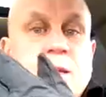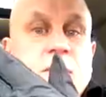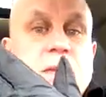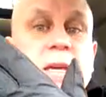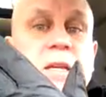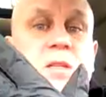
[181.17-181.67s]

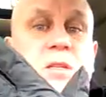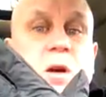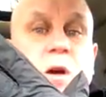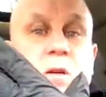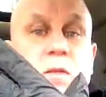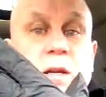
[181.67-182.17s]
these
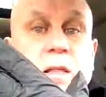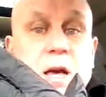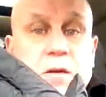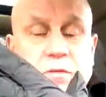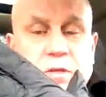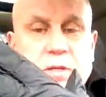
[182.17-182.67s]
are the
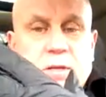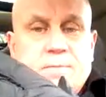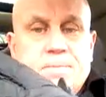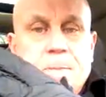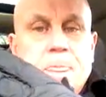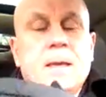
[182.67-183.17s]
gloves.
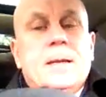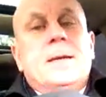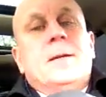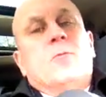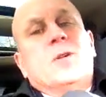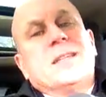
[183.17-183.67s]

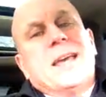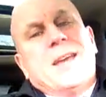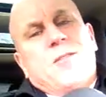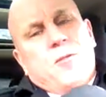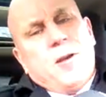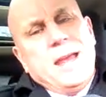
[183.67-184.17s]
Was I
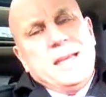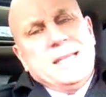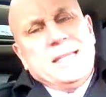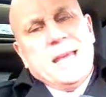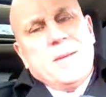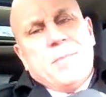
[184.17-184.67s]

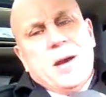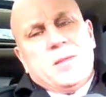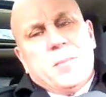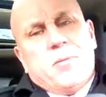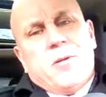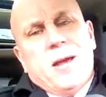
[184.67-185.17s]
crazy about
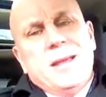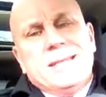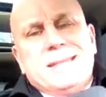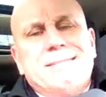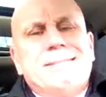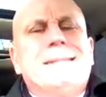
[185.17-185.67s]
the price?
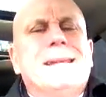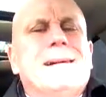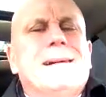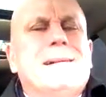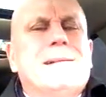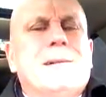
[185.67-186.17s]

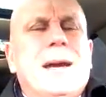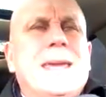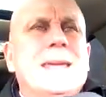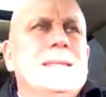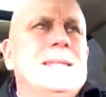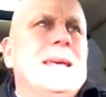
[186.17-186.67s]
No, I
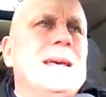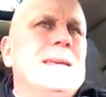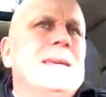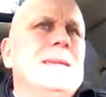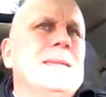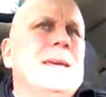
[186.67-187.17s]
can tell
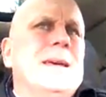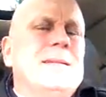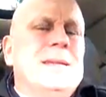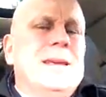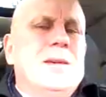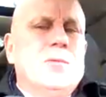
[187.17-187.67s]
you that
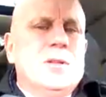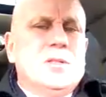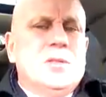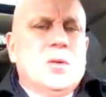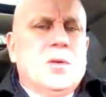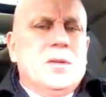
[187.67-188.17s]
it was
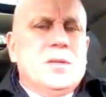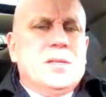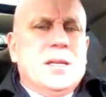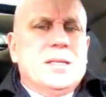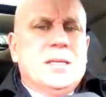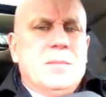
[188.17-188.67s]
north of
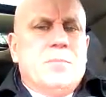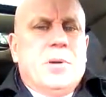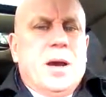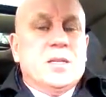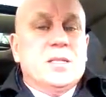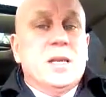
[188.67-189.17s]
60
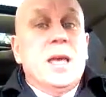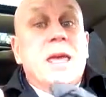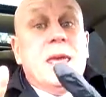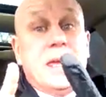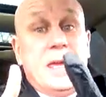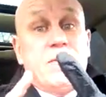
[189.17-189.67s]
bucks,
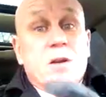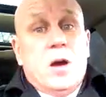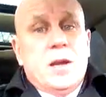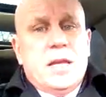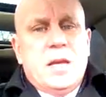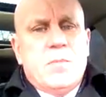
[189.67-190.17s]
even
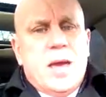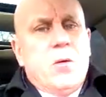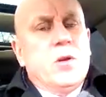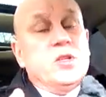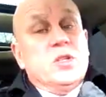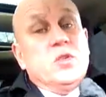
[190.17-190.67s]
on eBay,
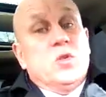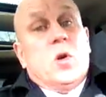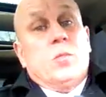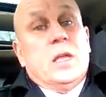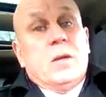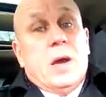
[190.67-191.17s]
which is
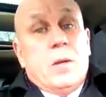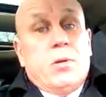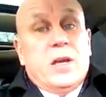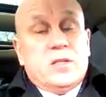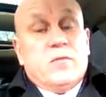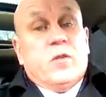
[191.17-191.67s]
normally my
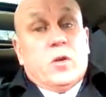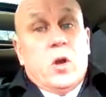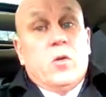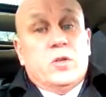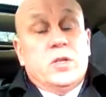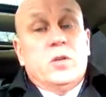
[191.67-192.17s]
place for
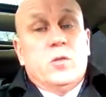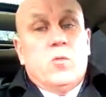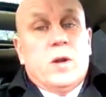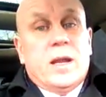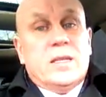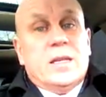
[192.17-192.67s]
go-to
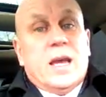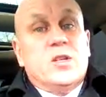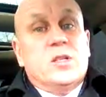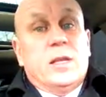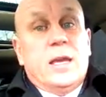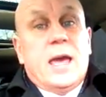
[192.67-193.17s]
when it's
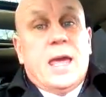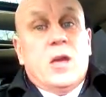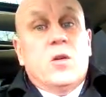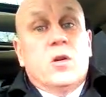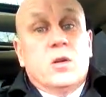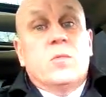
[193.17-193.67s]
actually a
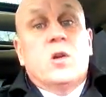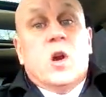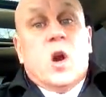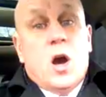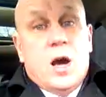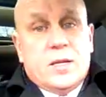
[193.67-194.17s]
good
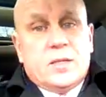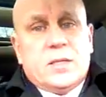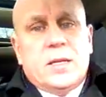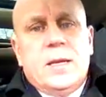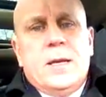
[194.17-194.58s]
cost.